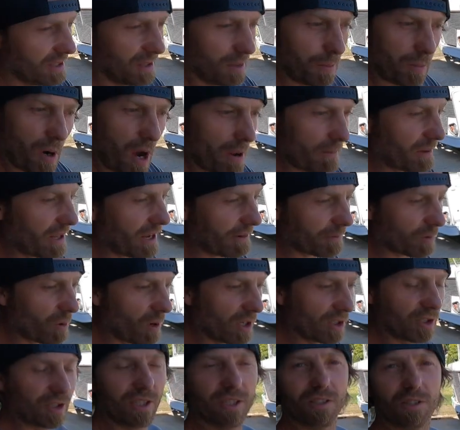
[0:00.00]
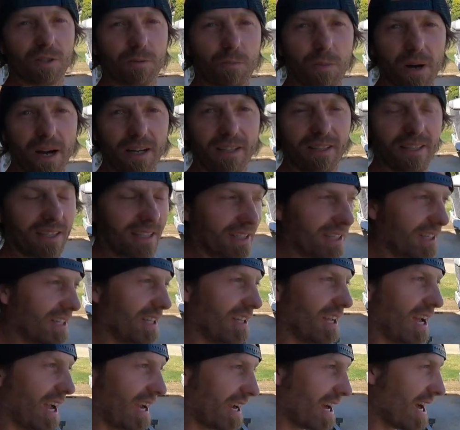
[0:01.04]
You probably have questions, but
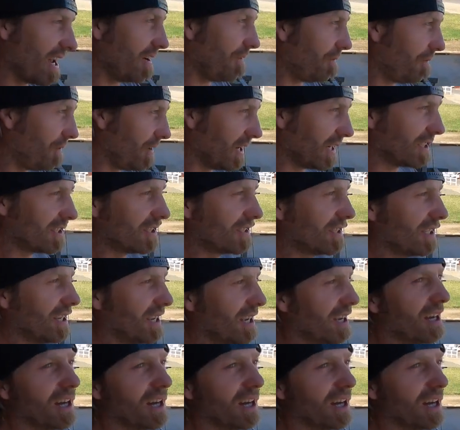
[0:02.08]
I got it fixed.